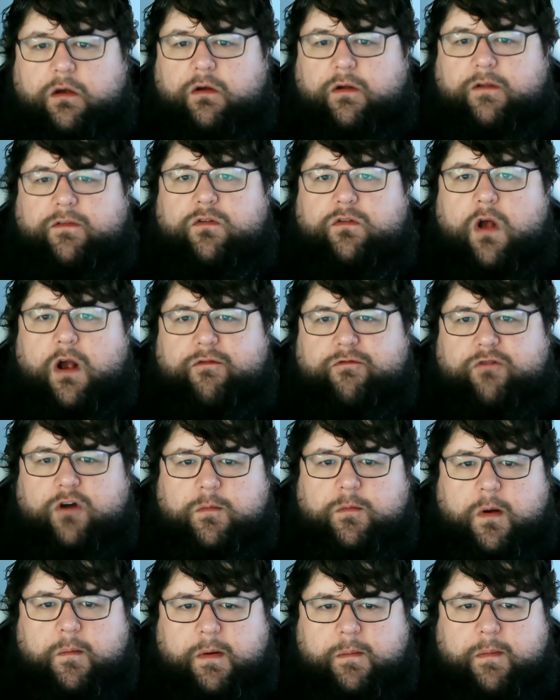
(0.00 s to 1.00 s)
Let's talk for
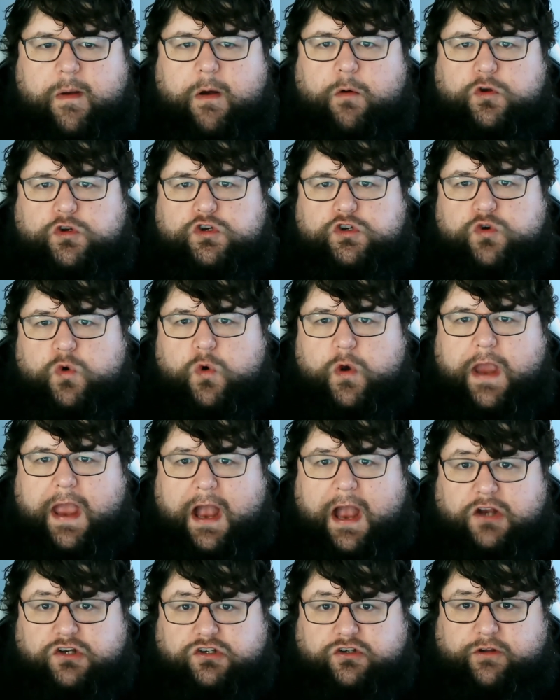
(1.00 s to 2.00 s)
a moment about what joy
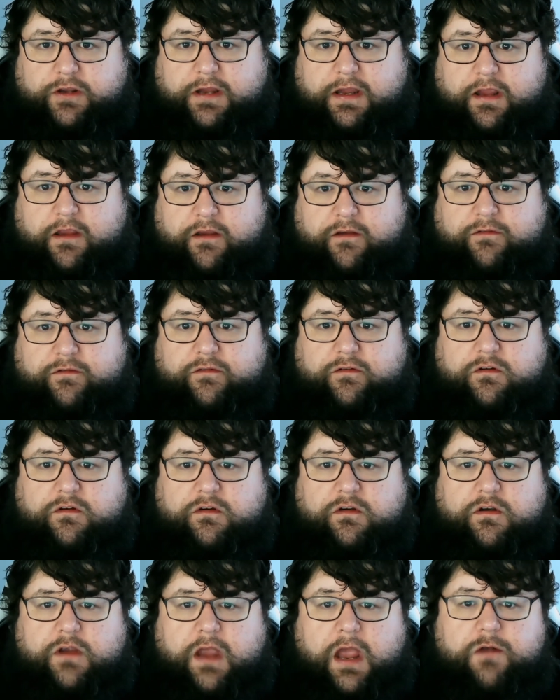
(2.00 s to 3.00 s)
actually is.
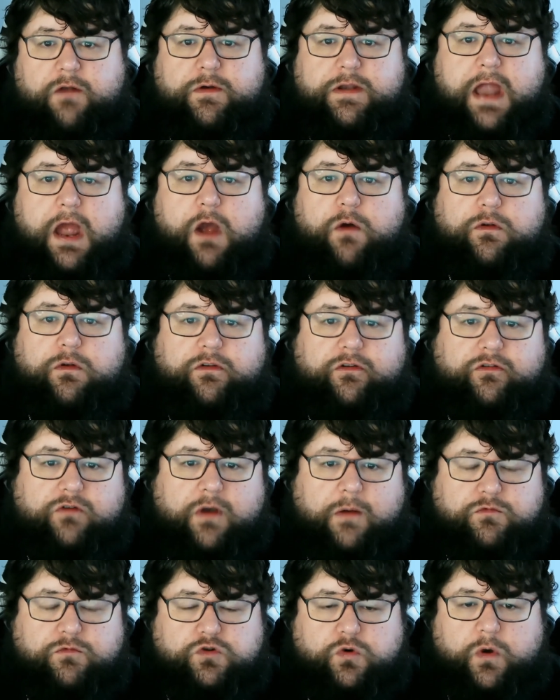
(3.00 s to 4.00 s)
Henri Nouwen
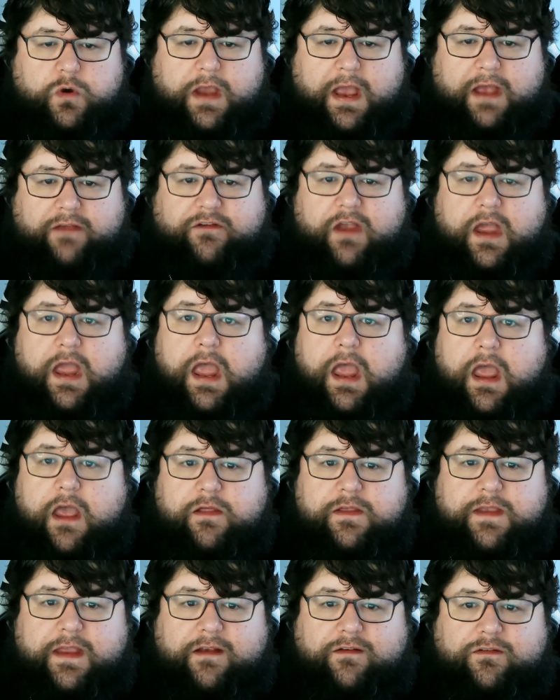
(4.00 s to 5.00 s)
described joy as
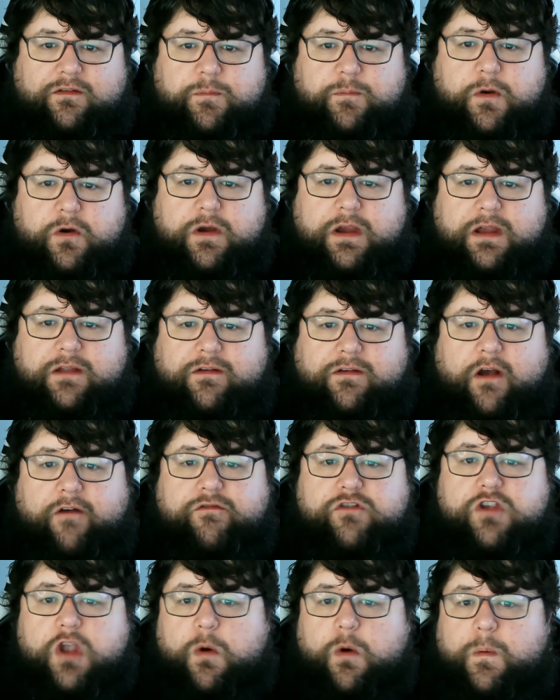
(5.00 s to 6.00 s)
the experience
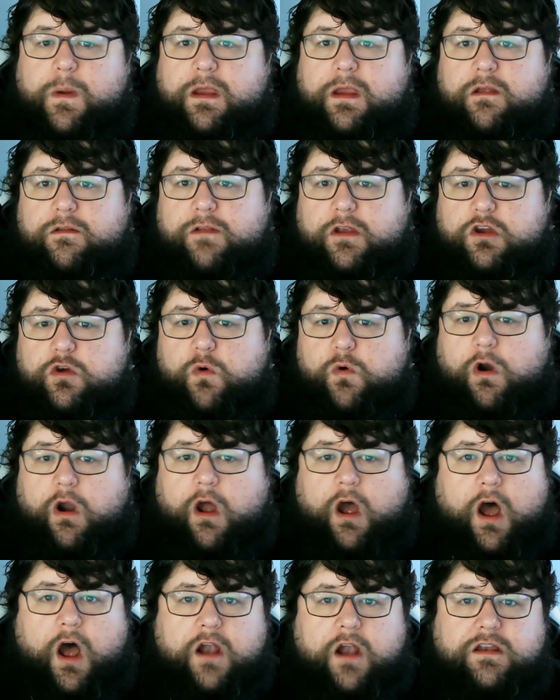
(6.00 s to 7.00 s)
of knowing that you are
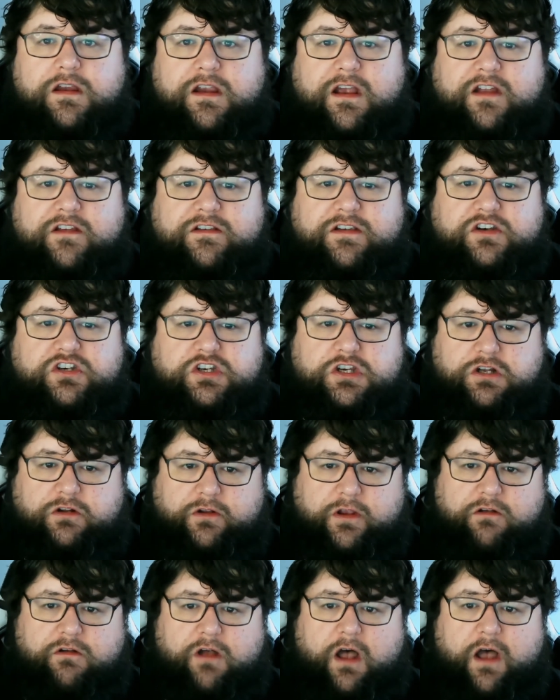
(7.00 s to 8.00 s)

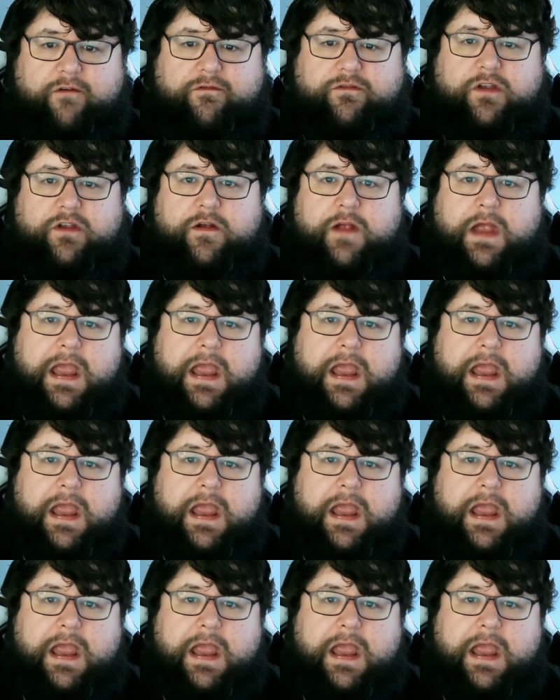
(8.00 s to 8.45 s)
unconditionally loved